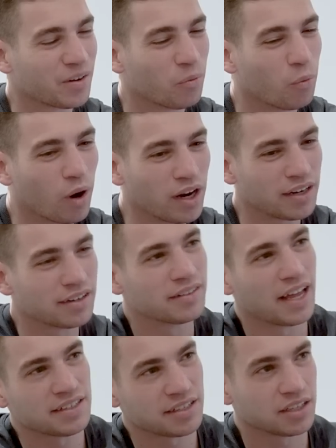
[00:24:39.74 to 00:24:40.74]
What
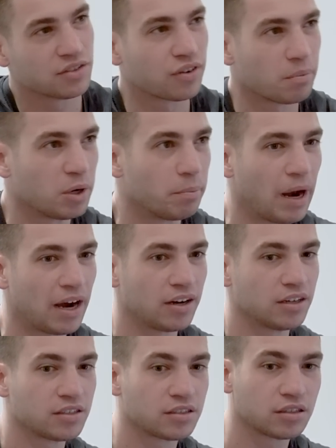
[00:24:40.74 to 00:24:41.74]
lessons from your
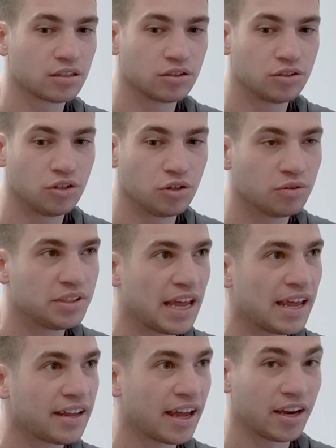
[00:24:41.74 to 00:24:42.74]
parents do you
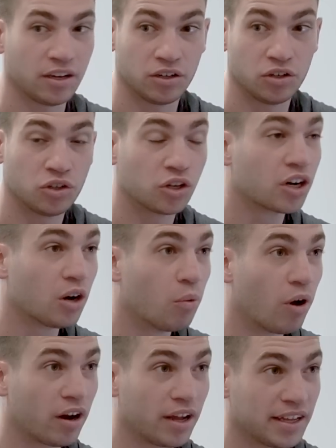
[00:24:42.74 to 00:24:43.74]
take and you're going to
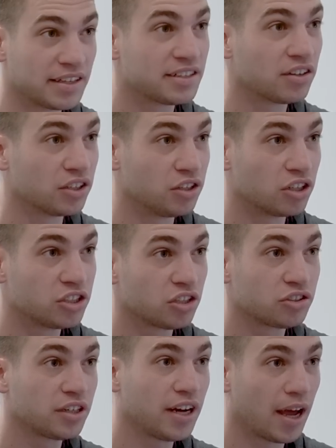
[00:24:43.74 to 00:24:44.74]
want to instill in your
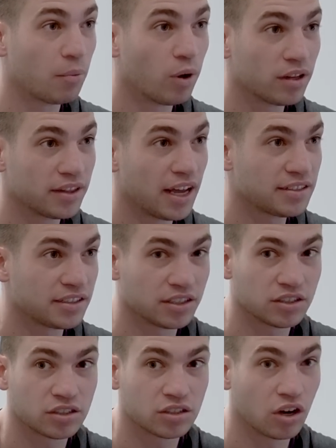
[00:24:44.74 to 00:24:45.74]
children and what mm-hmm.
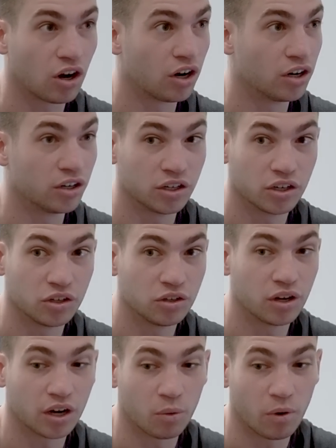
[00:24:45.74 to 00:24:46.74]
lessons are you
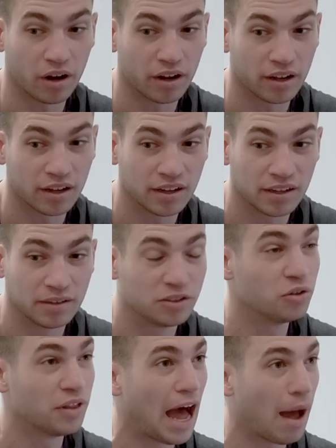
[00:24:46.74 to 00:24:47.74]
going to want to
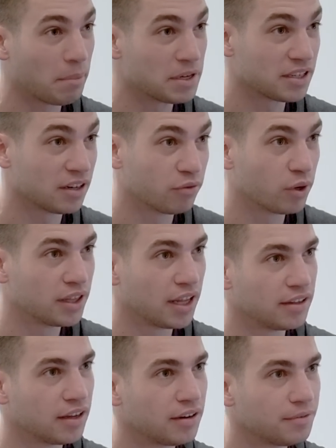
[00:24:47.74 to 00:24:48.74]
do the opposite of what they
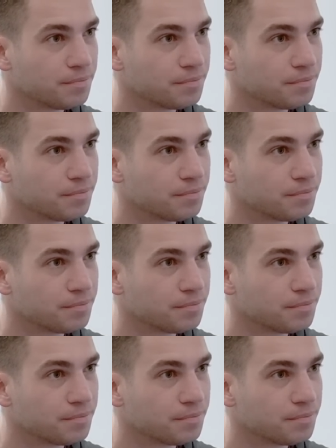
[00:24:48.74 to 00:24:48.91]
did